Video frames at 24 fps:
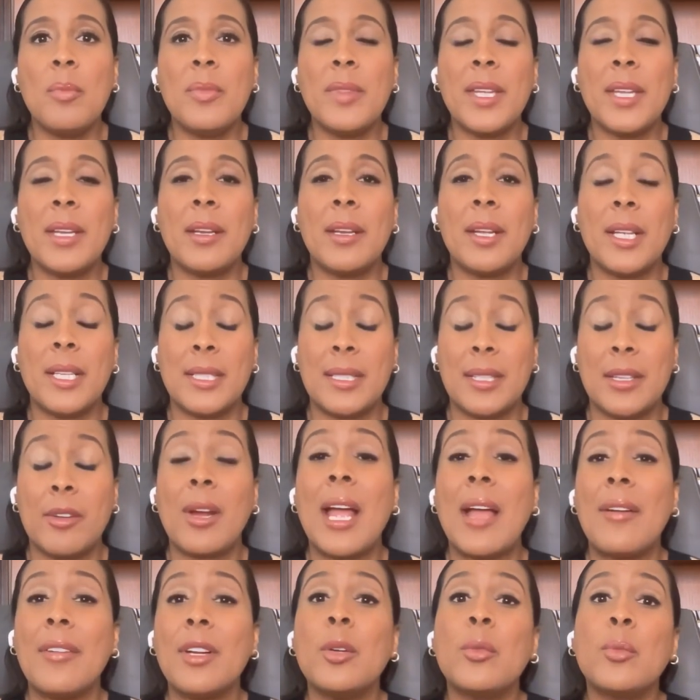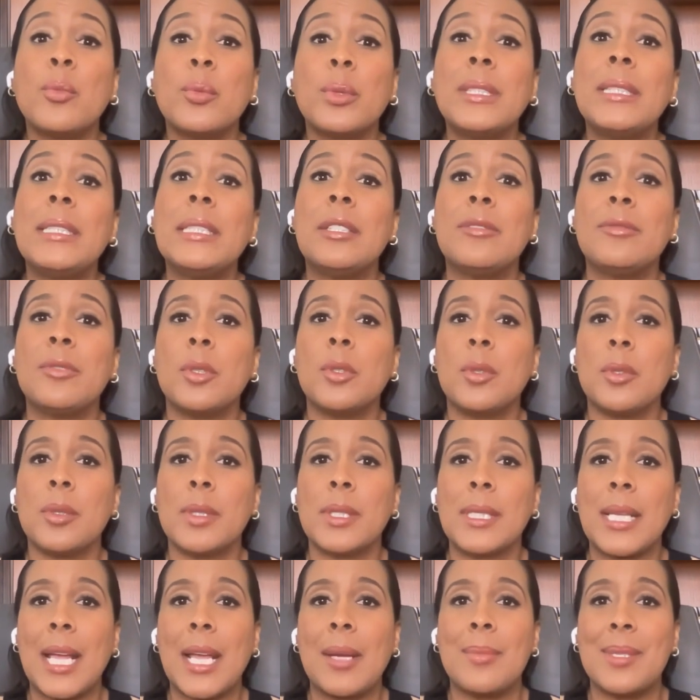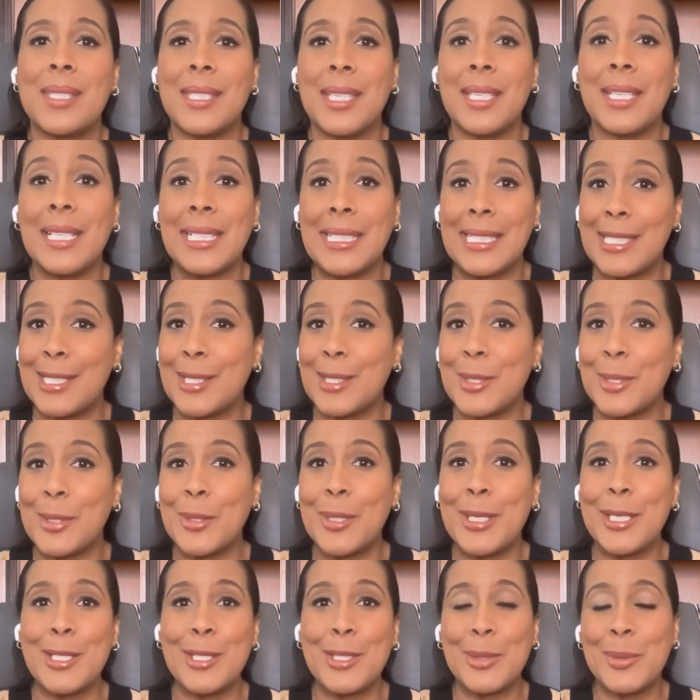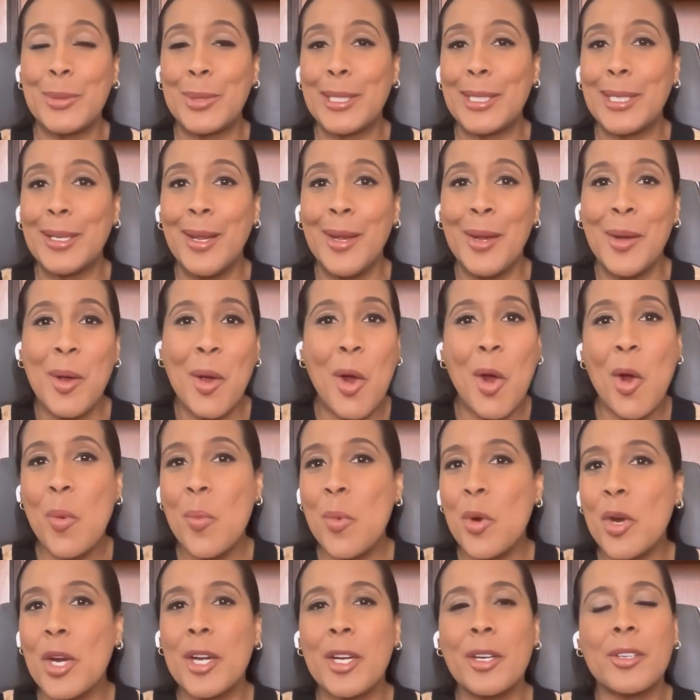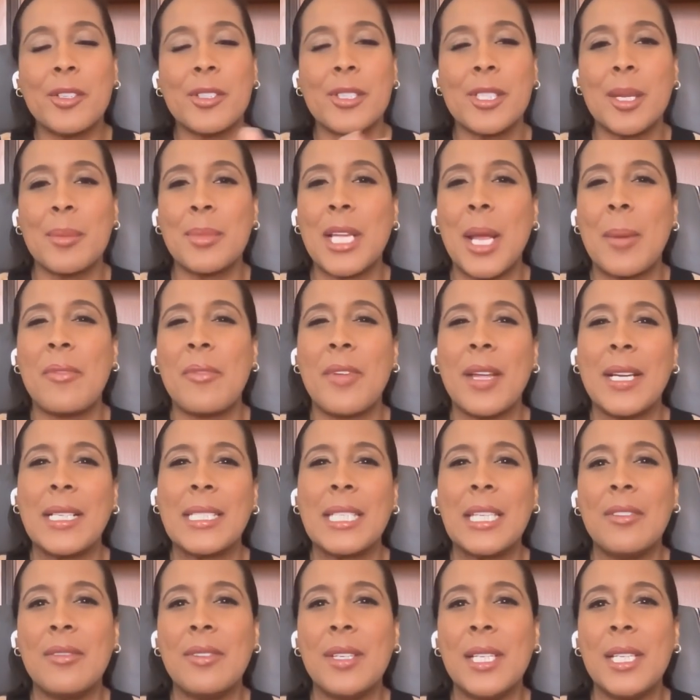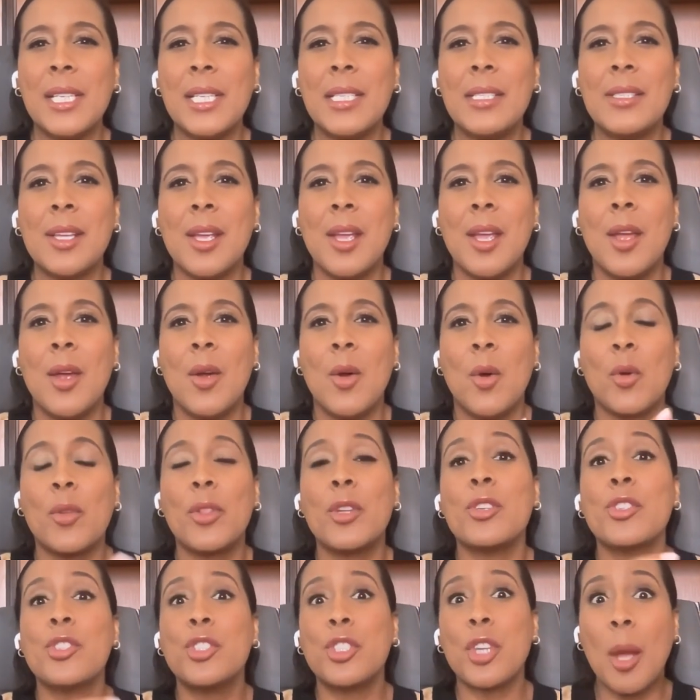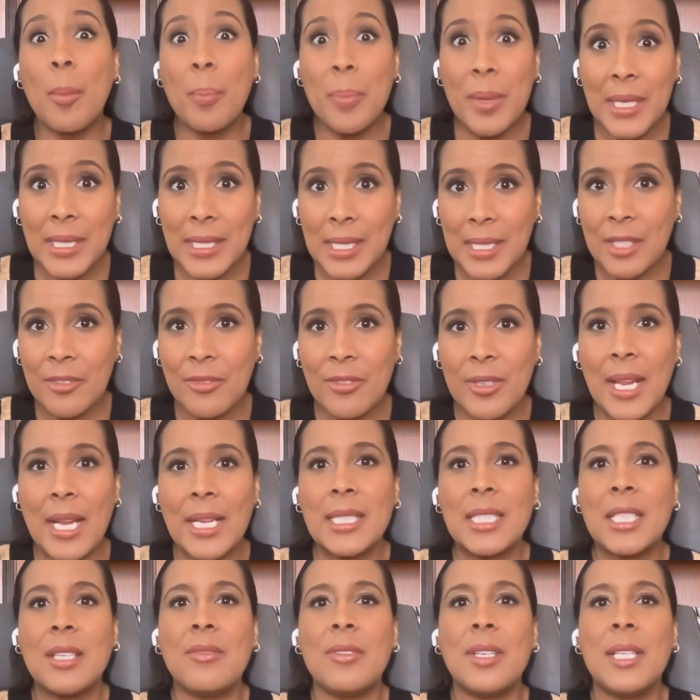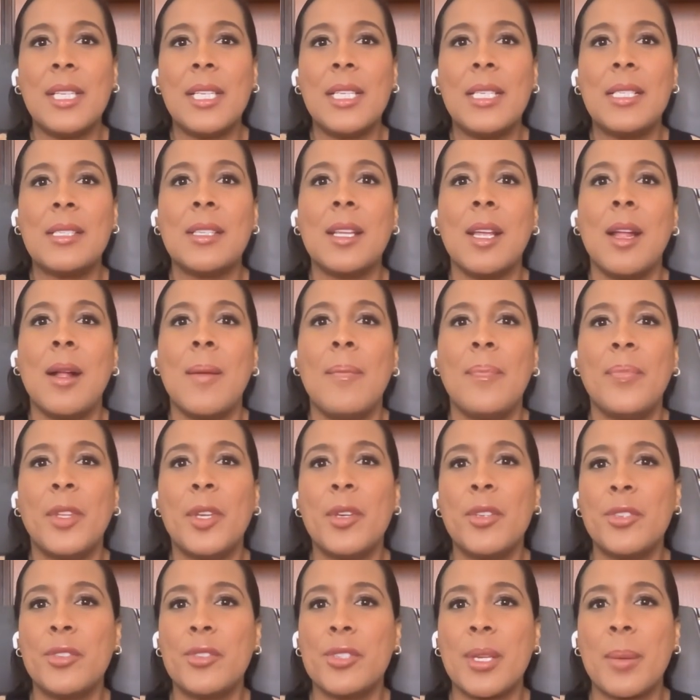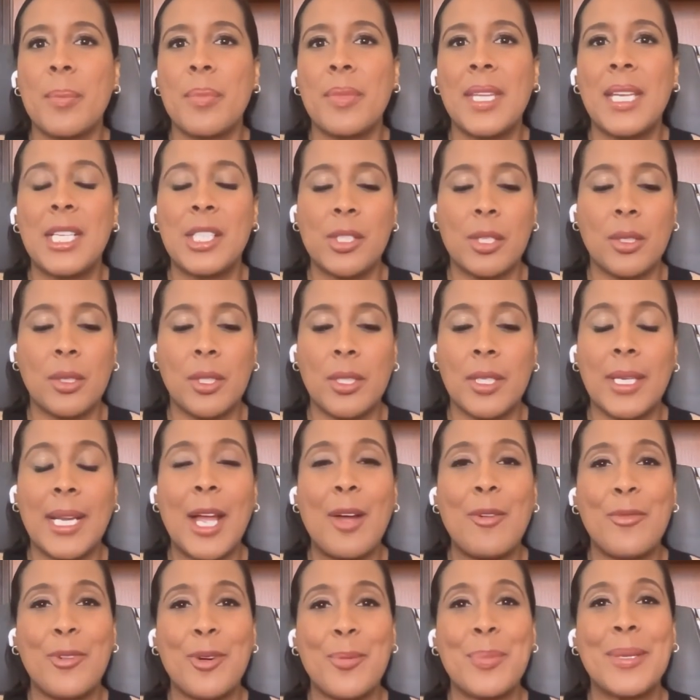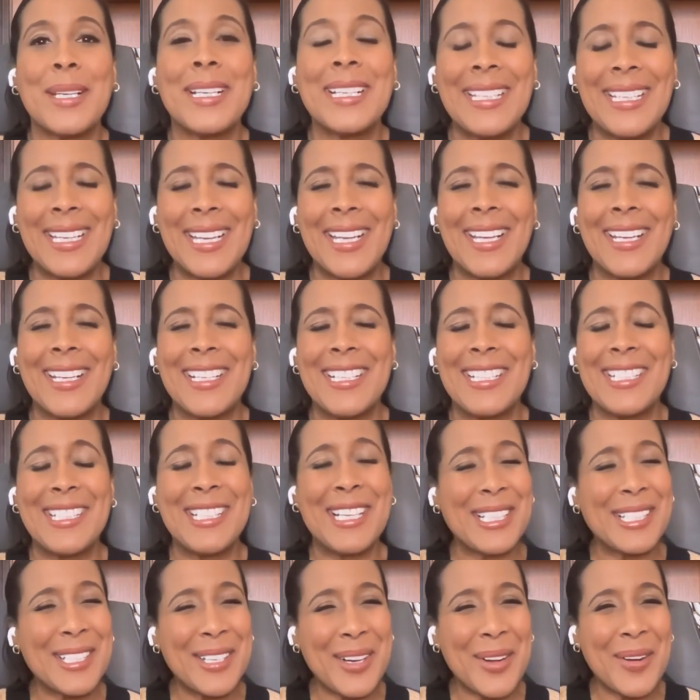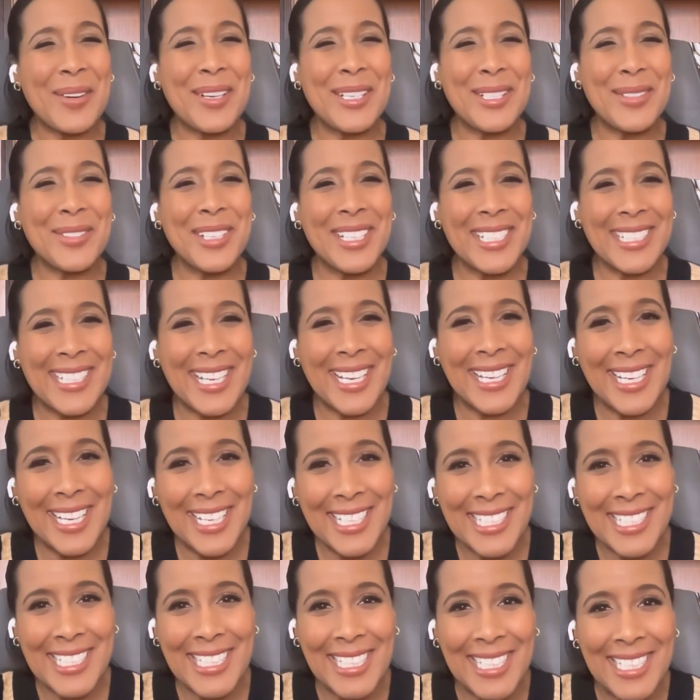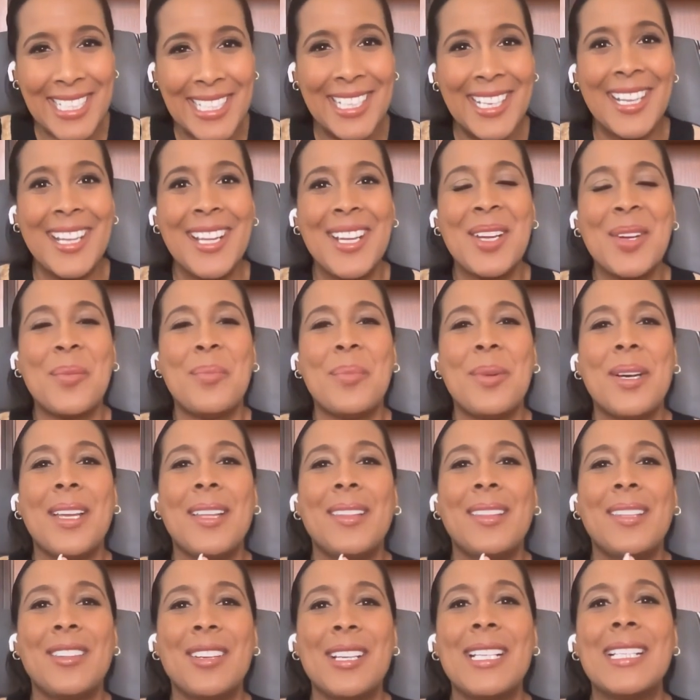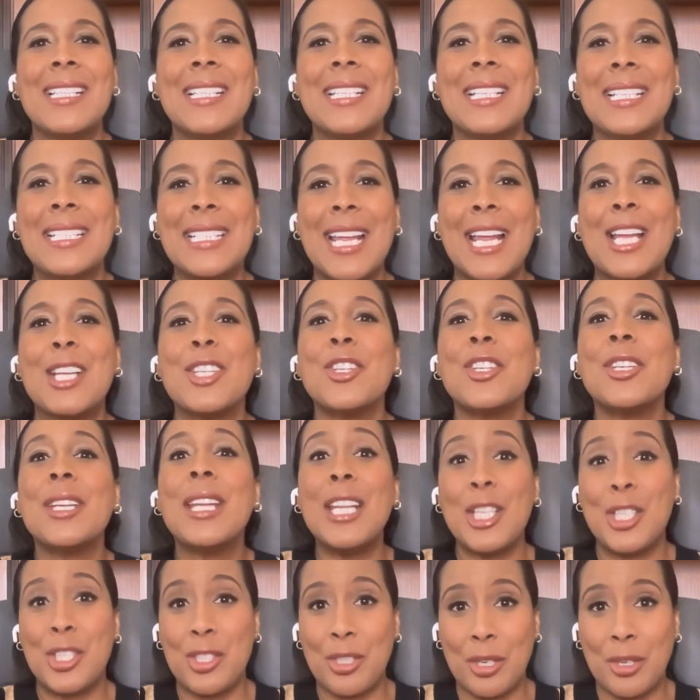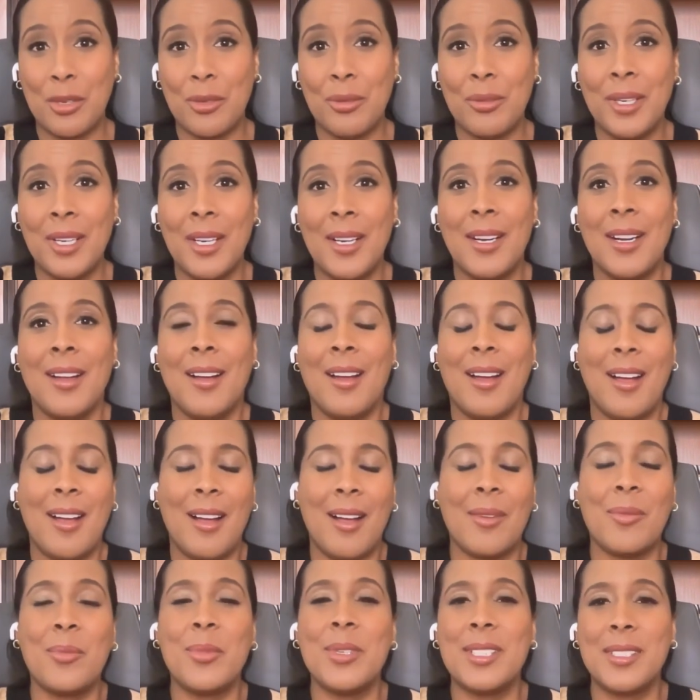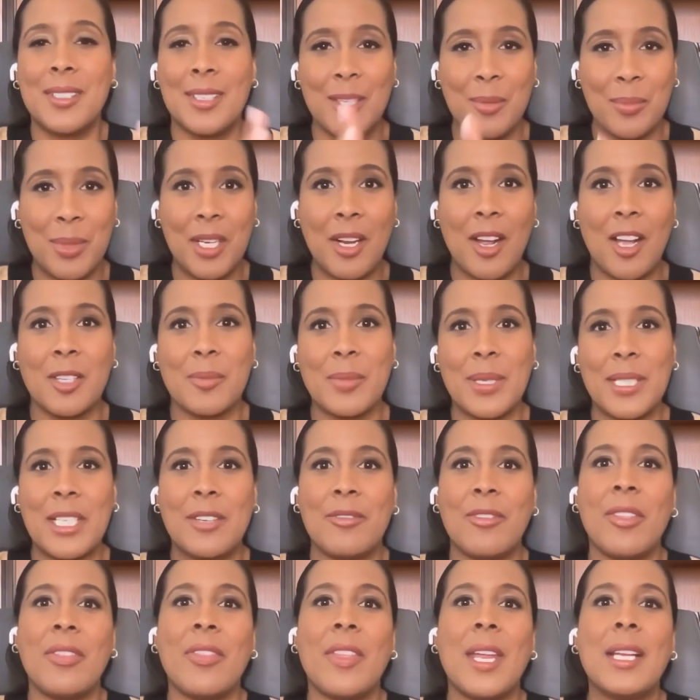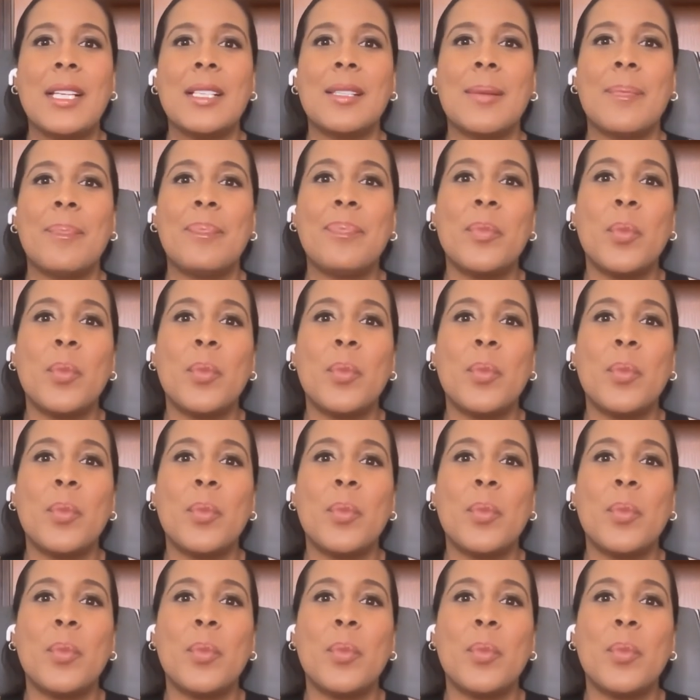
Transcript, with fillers: They they're having a really difficult time sitting still and doing homework or some type of activities, or they're jumping to different activities those are some things to look out for. But again, it doesn't always mean it's ADHD, but there is an attention issue, um, which could be caused by different things.